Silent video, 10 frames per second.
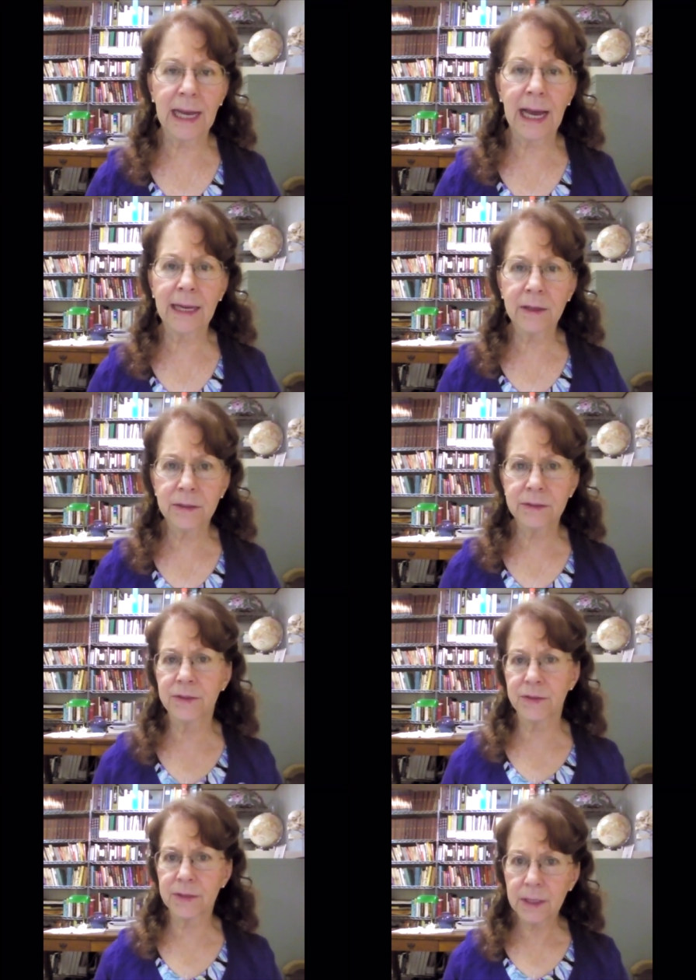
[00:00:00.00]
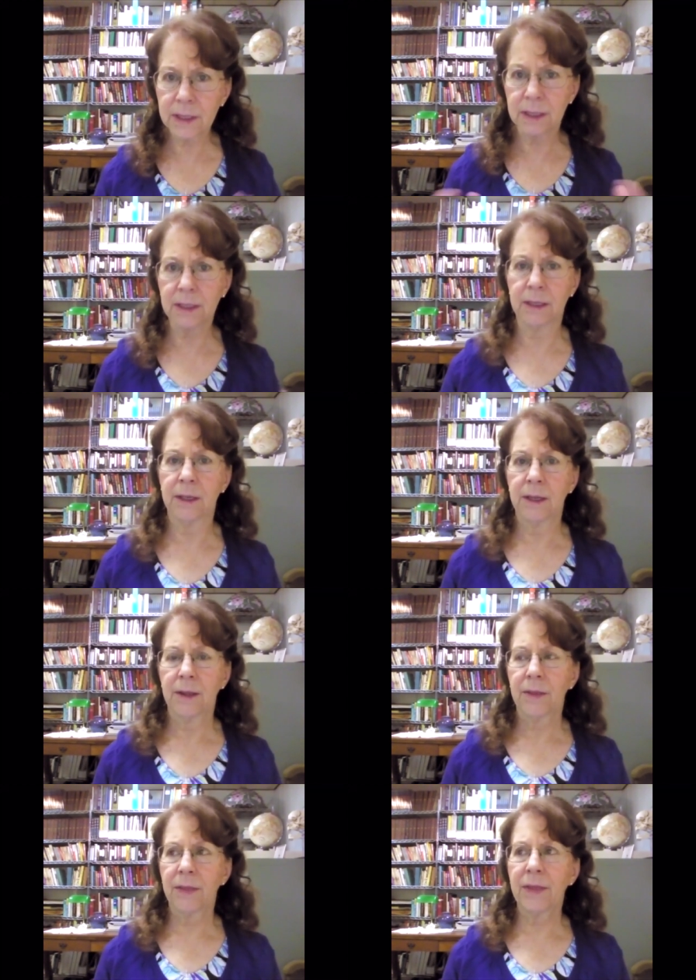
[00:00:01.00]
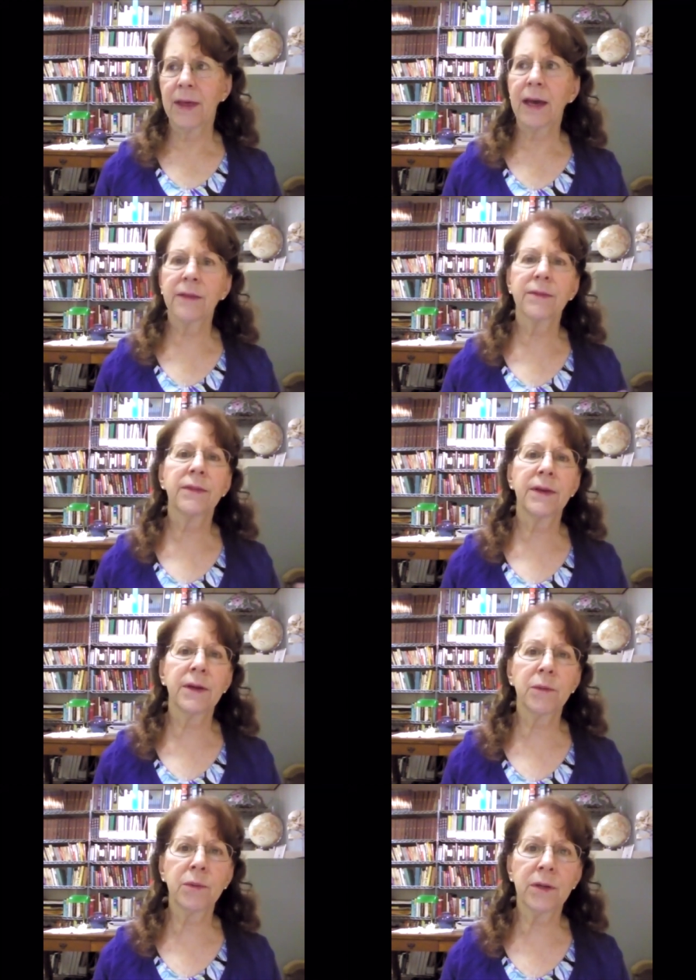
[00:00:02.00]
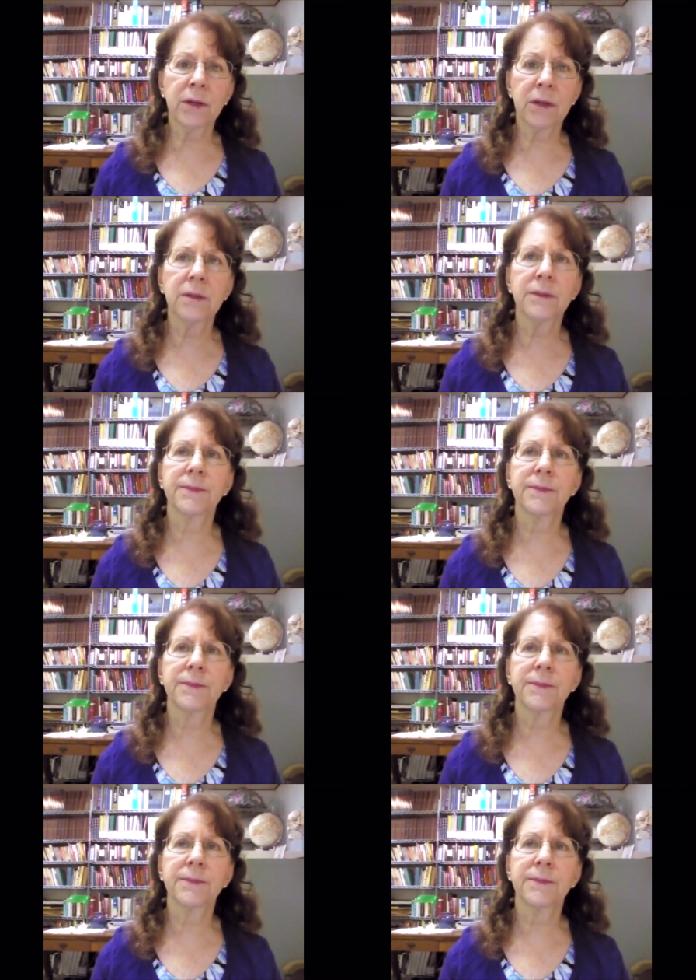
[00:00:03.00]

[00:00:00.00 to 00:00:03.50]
I could see that there were